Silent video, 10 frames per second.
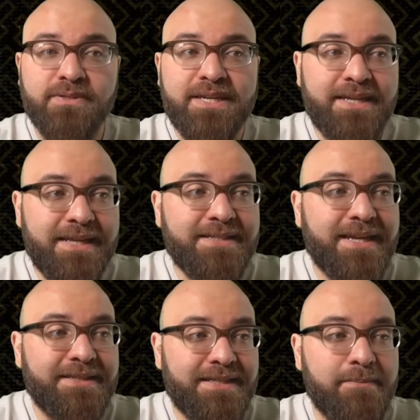He needs a
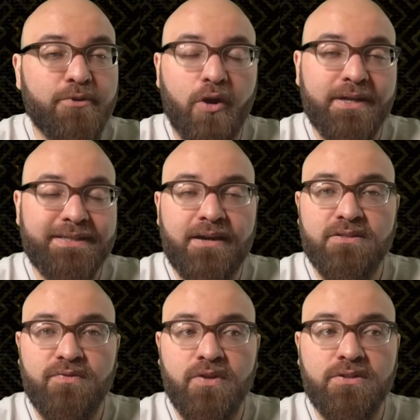deep target down the
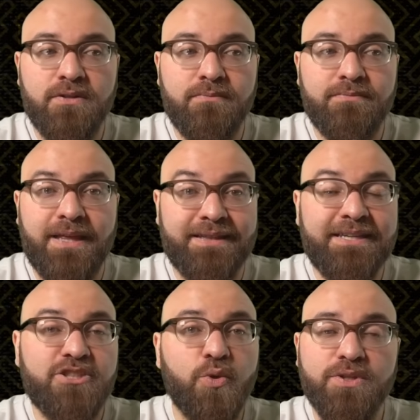field that
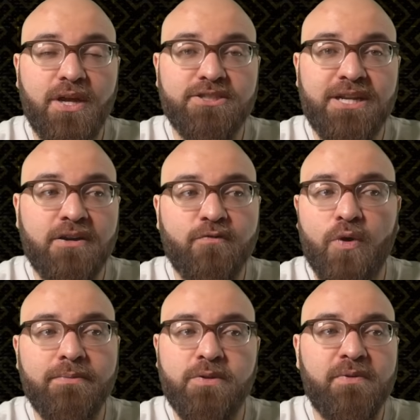leads to a touchdown for
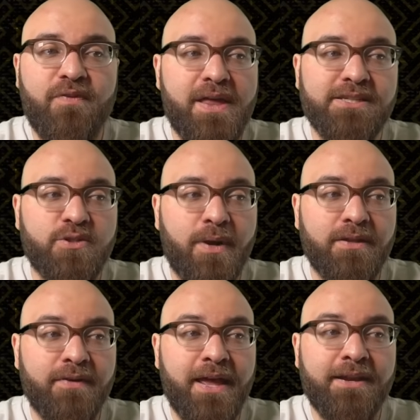him to be fantasy
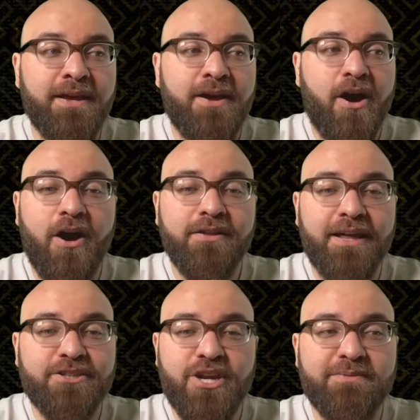relevant. And
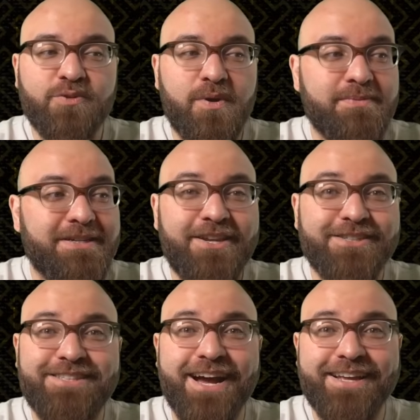unlike Jameson Williams, he
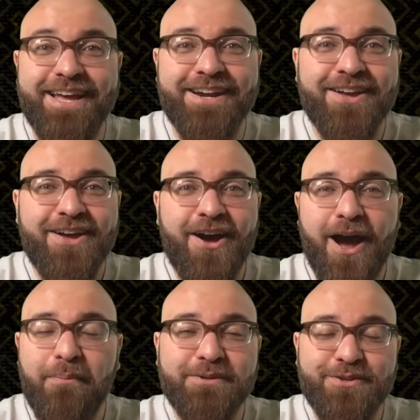does not get
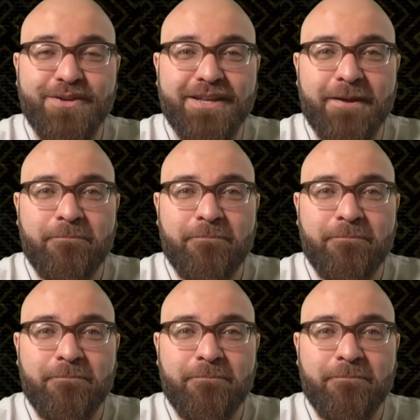opportunity.